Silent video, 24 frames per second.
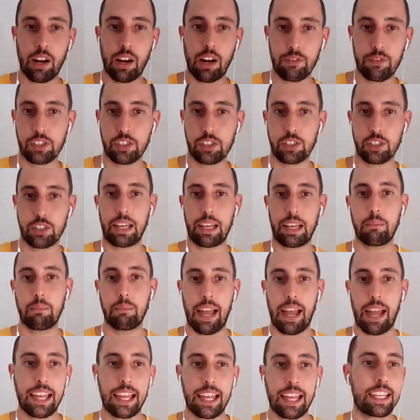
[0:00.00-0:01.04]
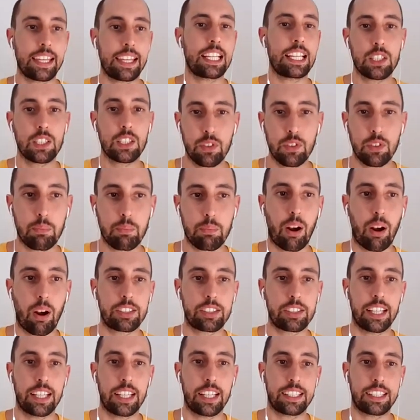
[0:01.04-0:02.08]
the references about the man, the interview
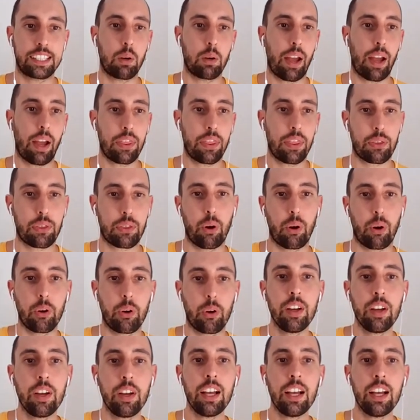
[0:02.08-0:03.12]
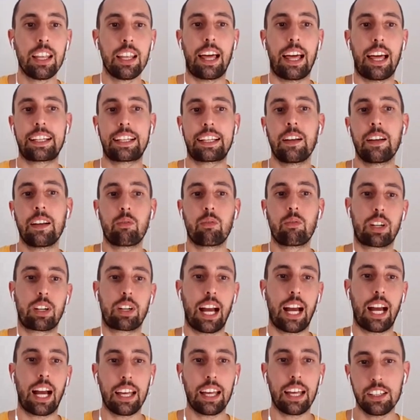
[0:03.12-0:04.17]
process that he went through.
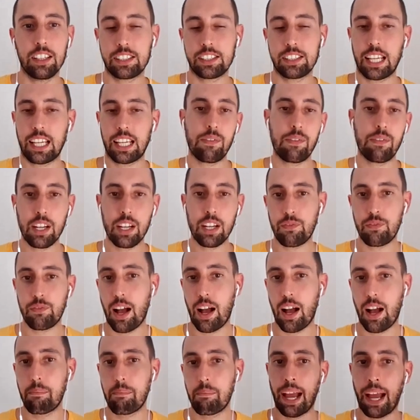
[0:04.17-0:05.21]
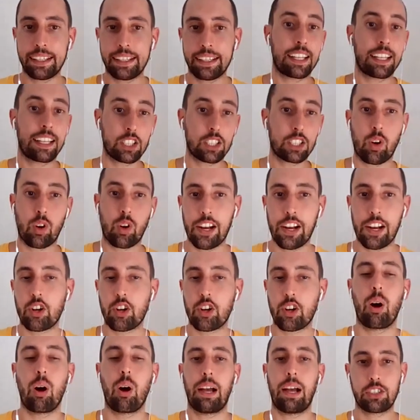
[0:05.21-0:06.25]
Regardless, even if Payton does a
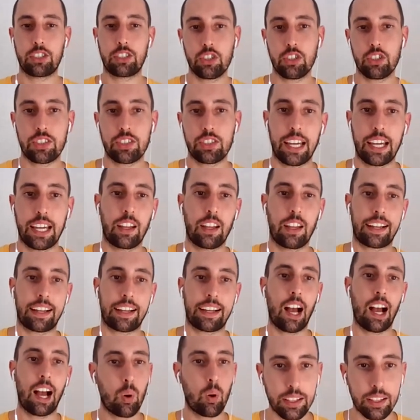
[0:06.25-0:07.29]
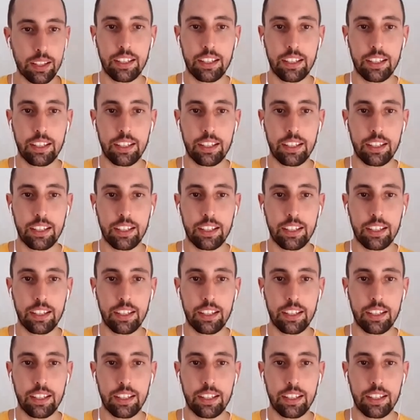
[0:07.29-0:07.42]
great job, as you said, how